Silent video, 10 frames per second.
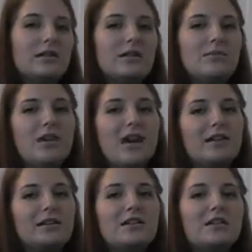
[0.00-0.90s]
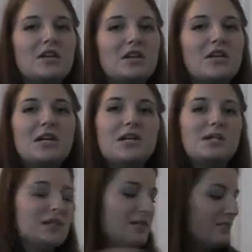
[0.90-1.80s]
keep that
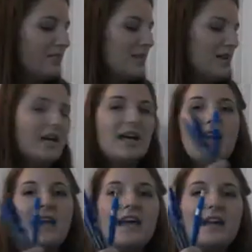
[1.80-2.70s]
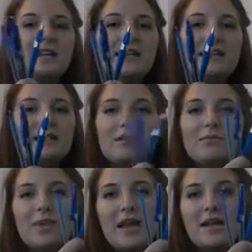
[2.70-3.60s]
handy. And
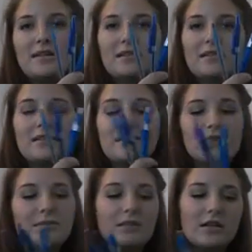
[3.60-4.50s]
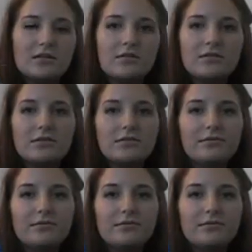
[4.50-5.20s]
some pens, because